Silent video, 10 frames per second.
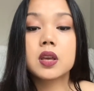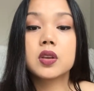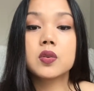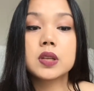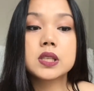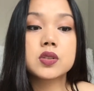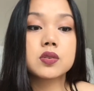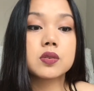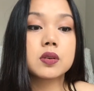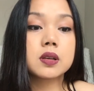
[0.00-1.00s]
you need
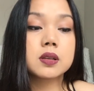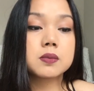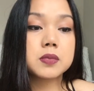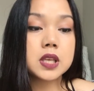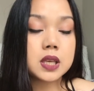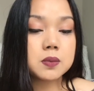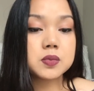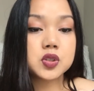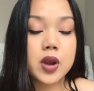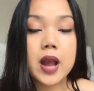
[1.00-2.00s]
to keep
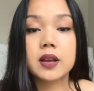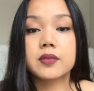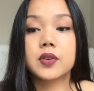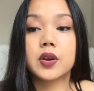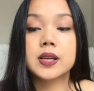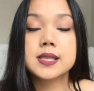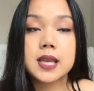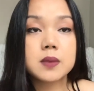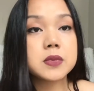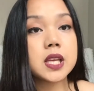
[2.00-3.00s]
track of your
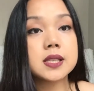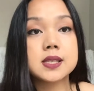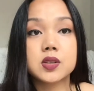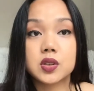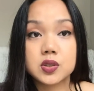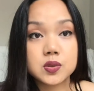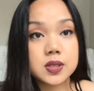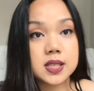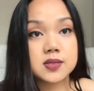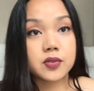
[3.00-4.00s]
exam dates and your due
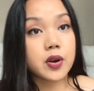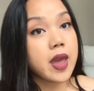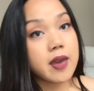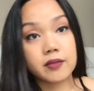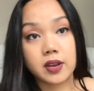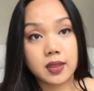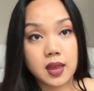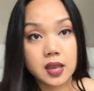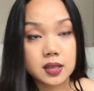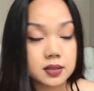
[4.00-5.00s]
dates for everything.